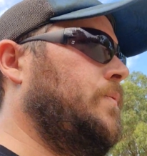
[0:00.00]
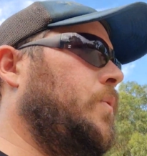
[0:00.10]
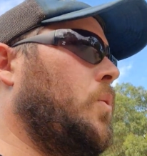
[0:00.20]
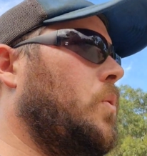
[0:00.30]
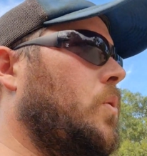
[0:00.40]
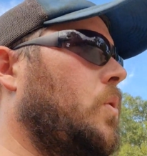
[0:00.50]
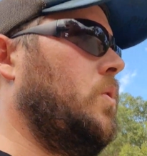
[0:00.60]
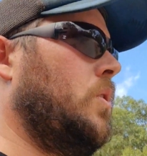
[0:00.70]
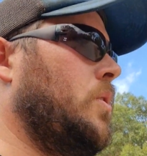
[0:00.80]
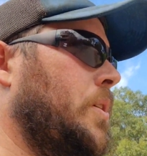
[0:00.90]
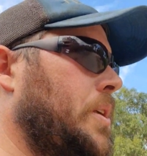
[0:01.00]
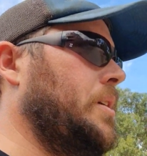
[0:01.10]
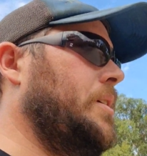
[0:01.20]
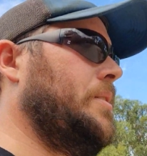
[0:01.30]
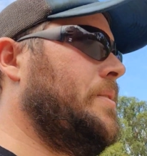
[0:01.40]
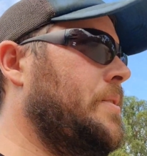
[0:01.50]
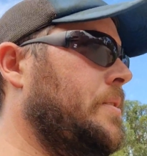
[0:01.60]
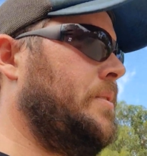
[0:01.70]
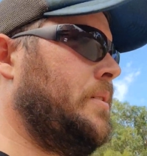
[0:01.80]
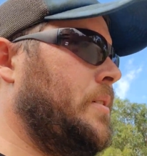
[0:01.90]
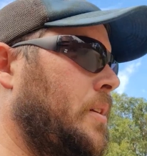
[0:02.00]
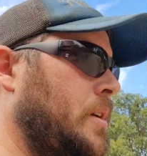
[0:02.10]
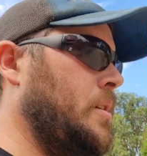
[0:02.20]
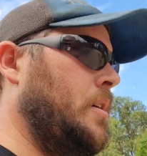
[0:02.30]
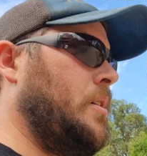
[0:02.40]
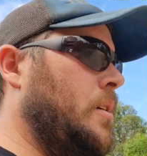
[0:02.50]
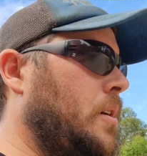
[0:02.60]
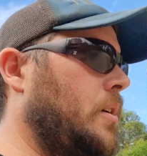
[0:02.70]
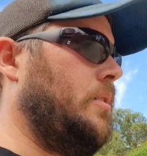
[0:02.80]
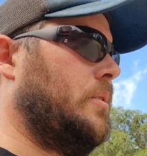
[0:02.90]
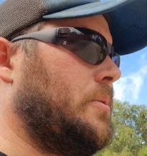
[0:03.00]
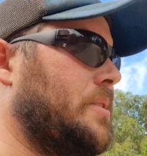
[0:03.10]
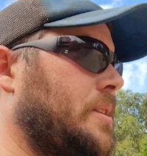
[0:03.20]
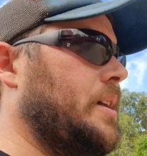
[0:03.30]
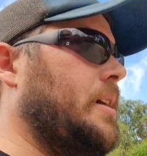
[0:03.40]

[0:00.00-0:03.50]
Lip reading: 4 years. I think it was